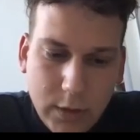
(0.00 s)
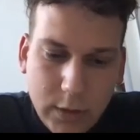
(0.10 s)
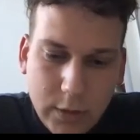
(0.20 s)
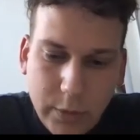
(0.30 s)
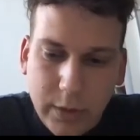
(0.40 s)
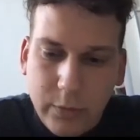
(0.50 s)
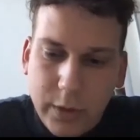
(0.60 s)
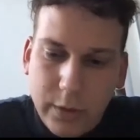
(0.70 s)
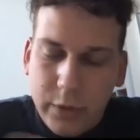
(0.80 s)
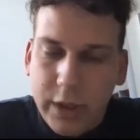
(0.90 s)

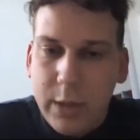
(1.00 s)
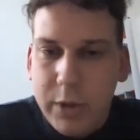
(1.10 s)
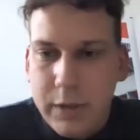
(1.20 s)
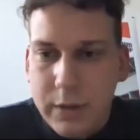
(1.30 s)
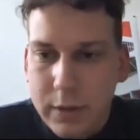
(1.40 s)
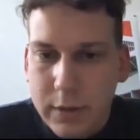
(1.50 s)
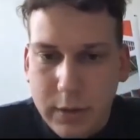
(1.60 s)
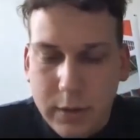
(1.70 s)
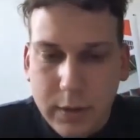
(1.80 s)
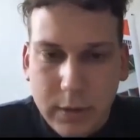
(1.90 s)
we name it in
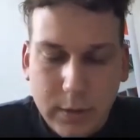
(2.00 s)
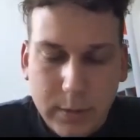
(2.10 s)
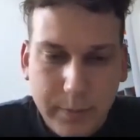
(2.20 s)
the